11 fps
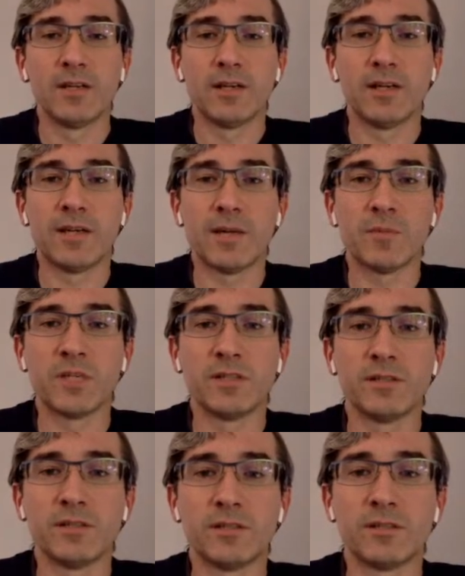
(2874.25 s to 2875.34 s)
and that
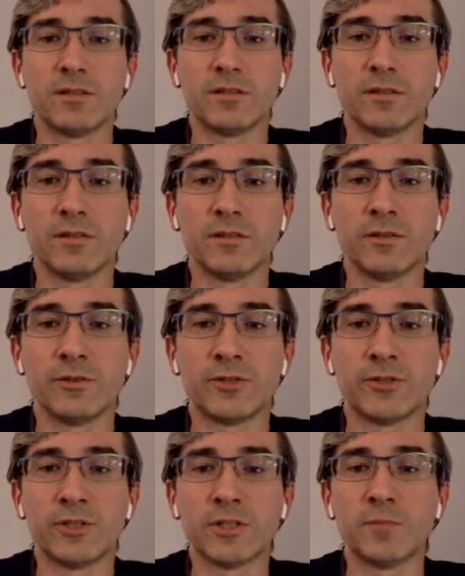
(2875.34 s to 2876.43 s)
means your
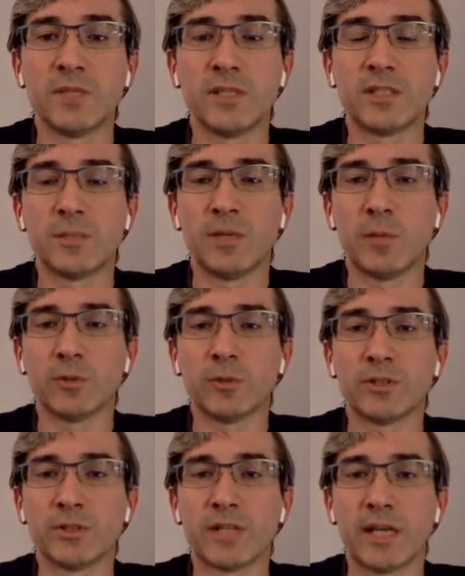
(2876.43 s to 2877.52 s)
system needs to be able
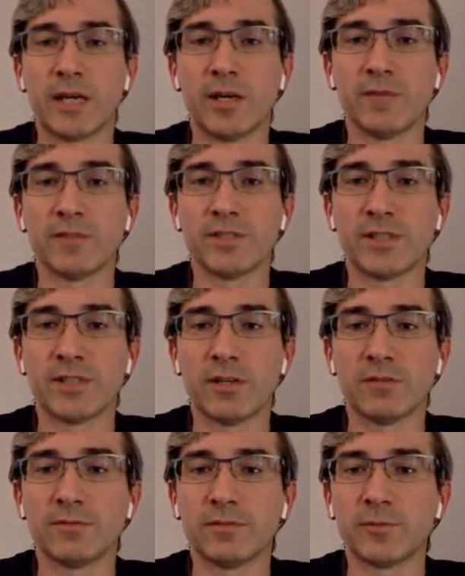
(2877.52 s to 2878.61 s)
to take care of
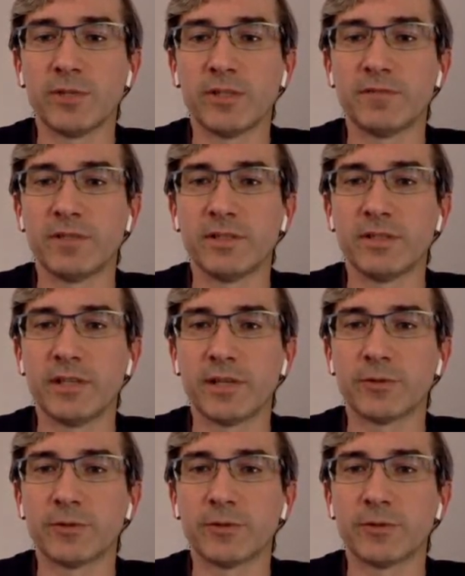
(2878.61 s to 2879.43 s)
itself. I'm trying to find the actual